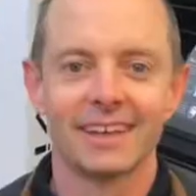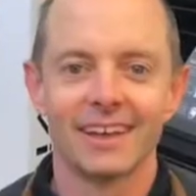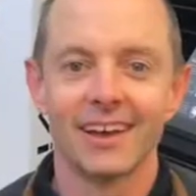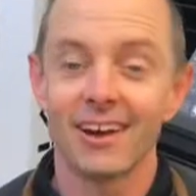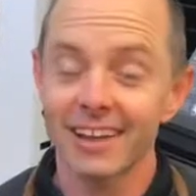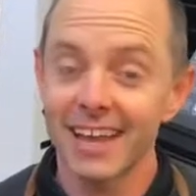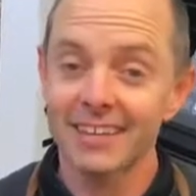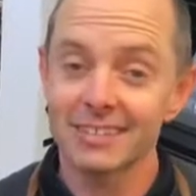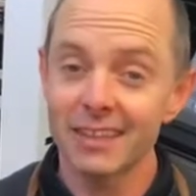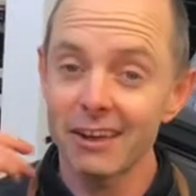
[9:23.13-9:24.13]
Okay,
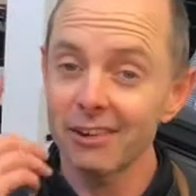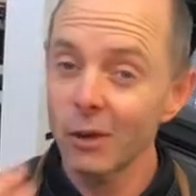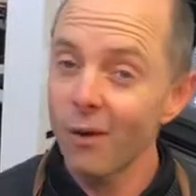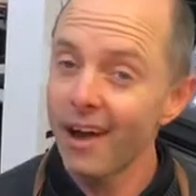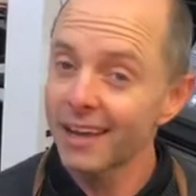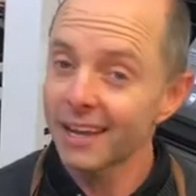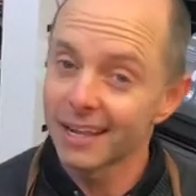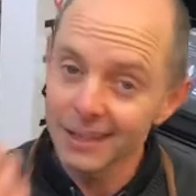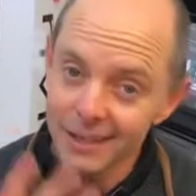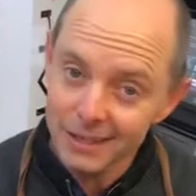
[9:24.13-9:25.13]
so that required a
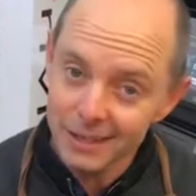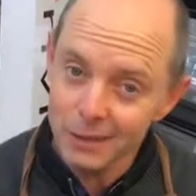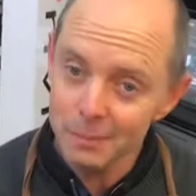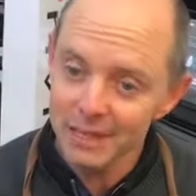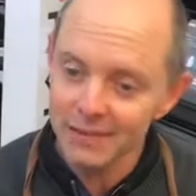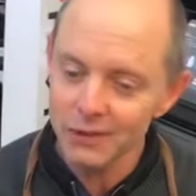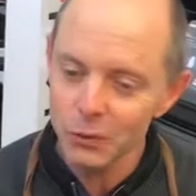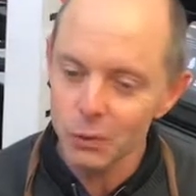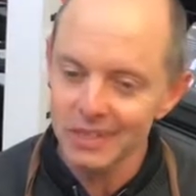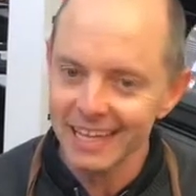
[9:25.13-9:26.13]
little bit of a
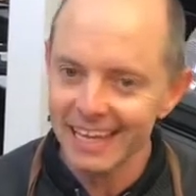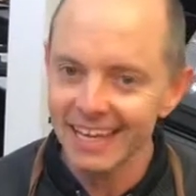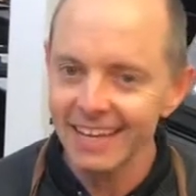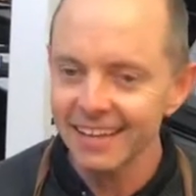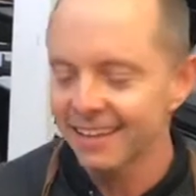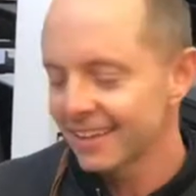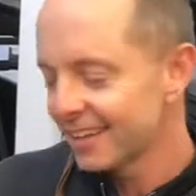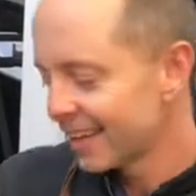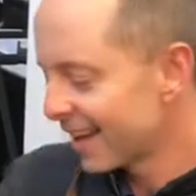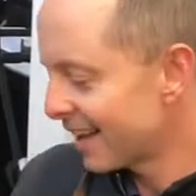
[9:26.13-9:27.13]
good ear.
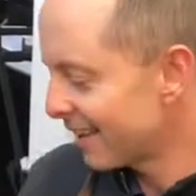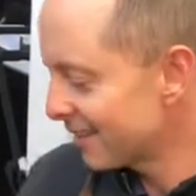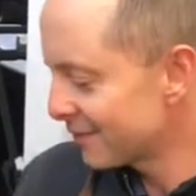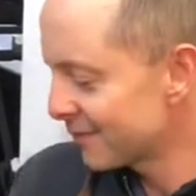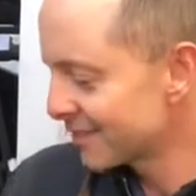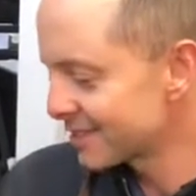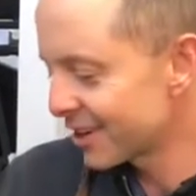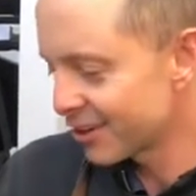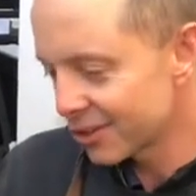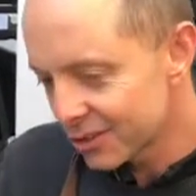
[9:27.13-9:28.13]
So
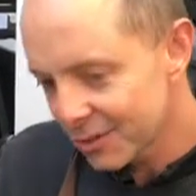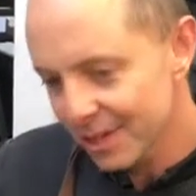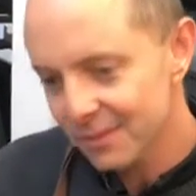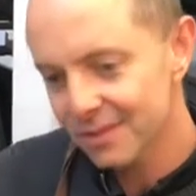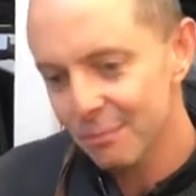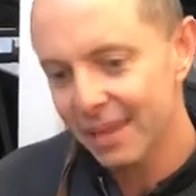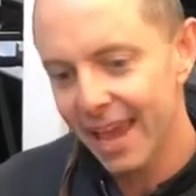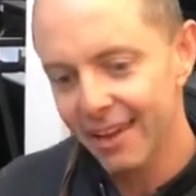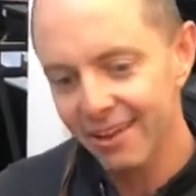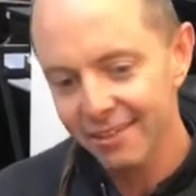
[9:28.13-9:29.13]
you're doing it with the
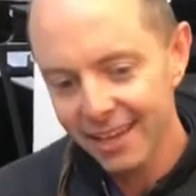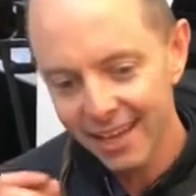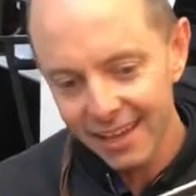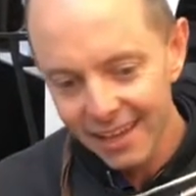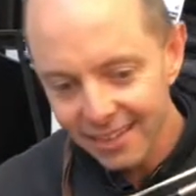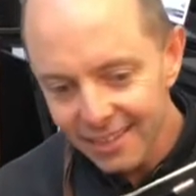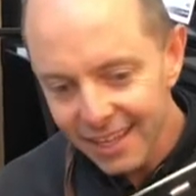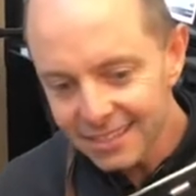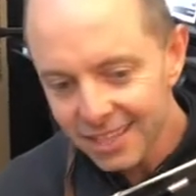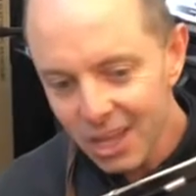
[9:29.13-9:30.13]
piano there.
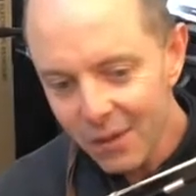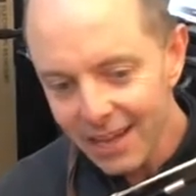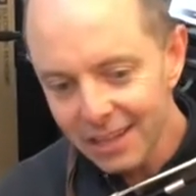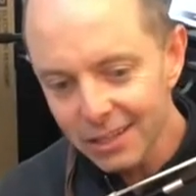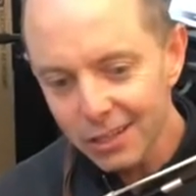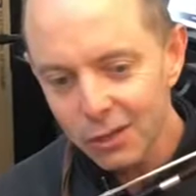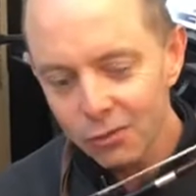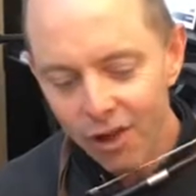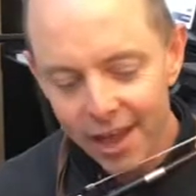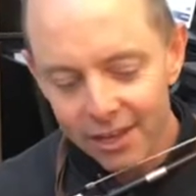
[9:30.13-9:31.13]
Things are going a little
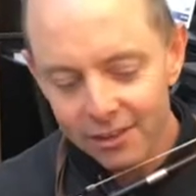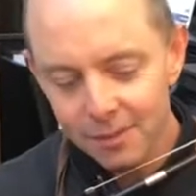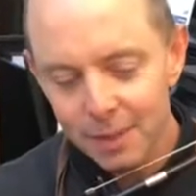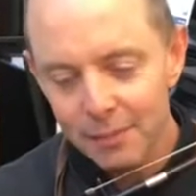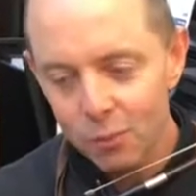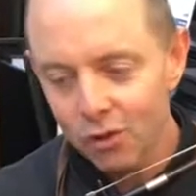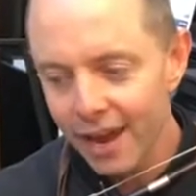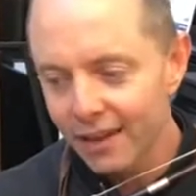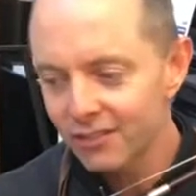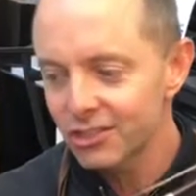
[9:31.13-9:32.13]
awry, you're a bit more
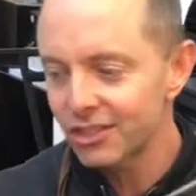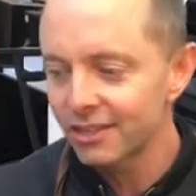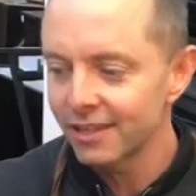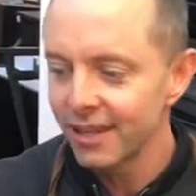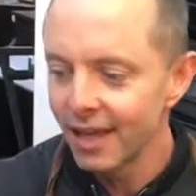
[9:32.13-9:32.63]
out of tune.